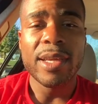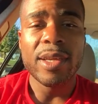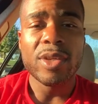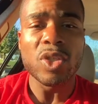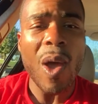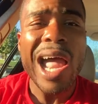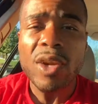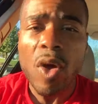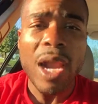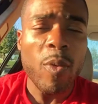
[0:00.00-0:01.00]
So I
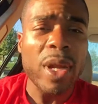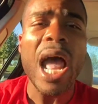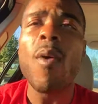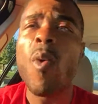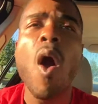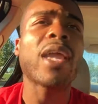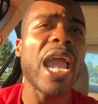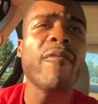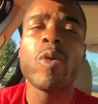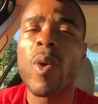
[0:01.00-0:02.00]
know that when I walk
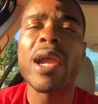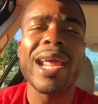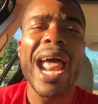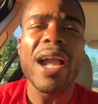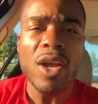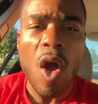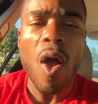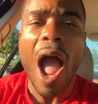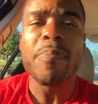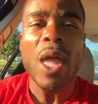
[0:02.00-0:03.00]
everywhere that I go,
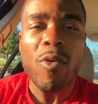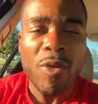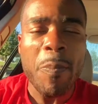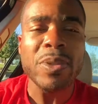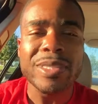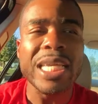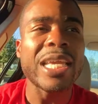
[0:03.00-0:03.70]
I'm not representing